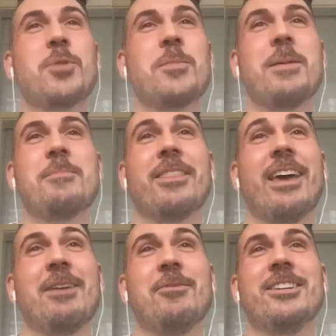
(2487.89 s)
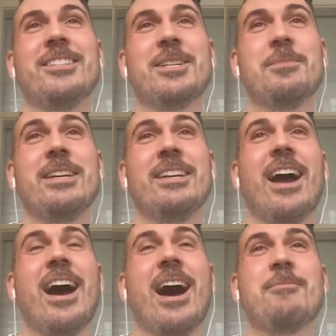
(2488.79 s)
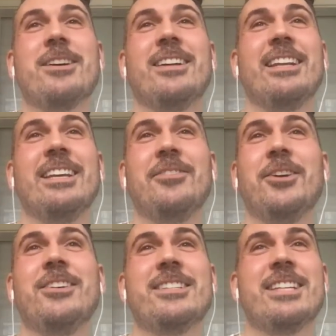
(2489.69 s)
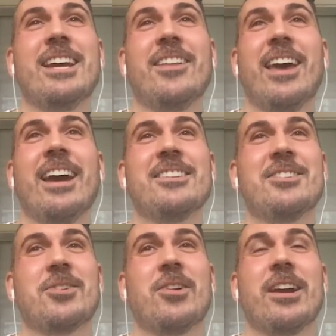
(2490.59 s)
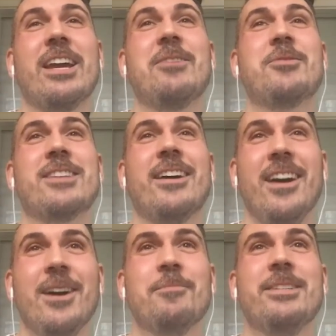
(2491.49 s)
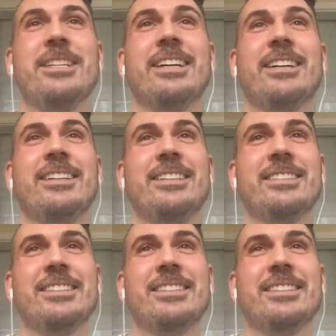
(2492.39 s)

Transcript: remember that one, Jimmy? I'm gonna leave you to tell that story. It was a humdinger.